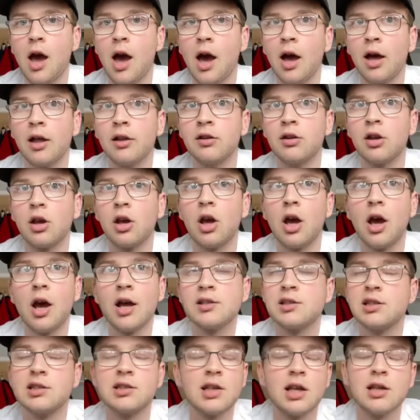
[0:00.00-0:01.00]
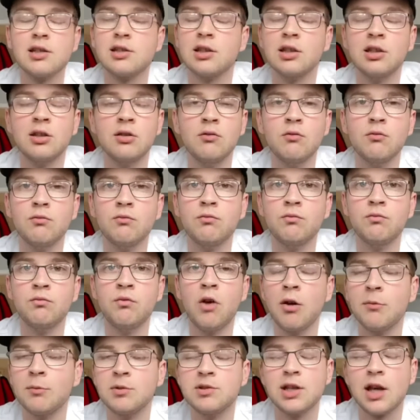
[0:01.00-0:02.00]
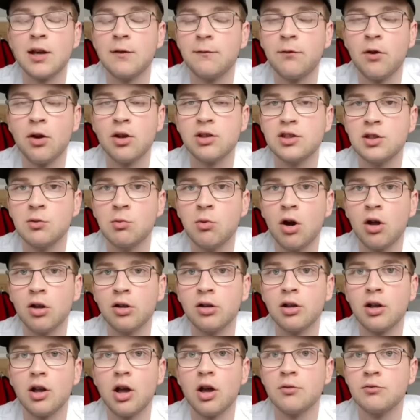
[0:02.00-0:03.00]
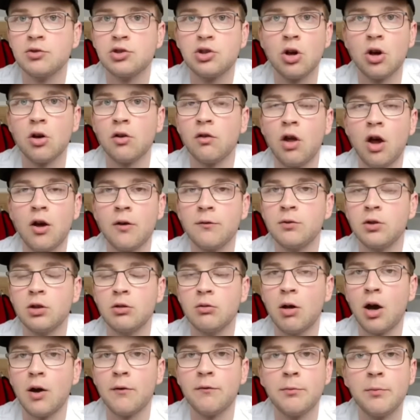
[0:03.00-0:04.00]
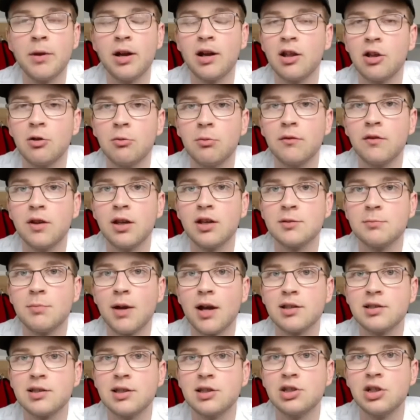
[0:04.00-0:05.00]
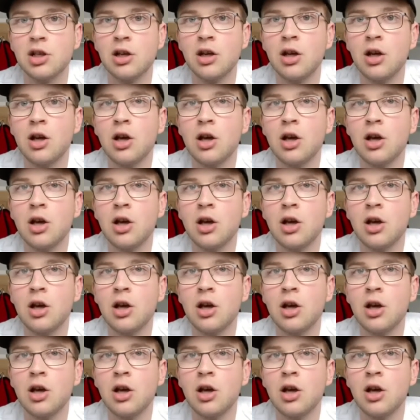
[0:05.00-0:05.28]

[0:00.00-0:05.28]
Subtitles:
And as it says in Romans 8:31, I'm sure a lot of you are familiar with this passage,